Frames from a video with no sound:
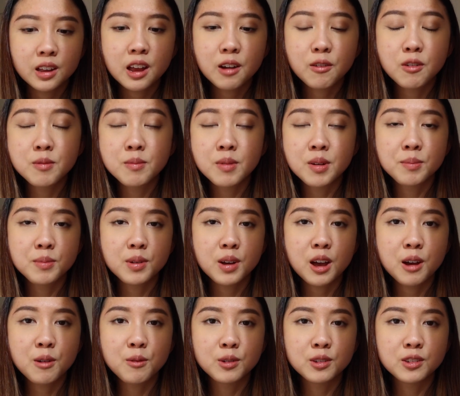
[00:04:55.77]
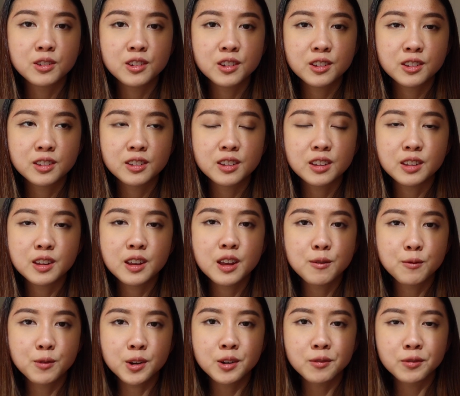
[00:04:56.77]
Then I remember I was just sitting
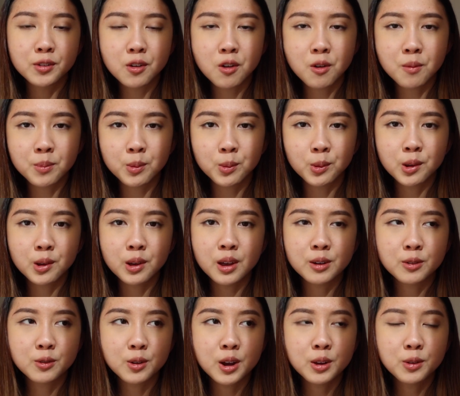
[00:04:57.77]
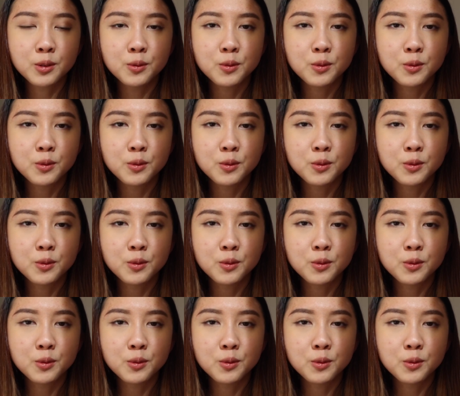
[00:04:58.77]
in front of the computer and trying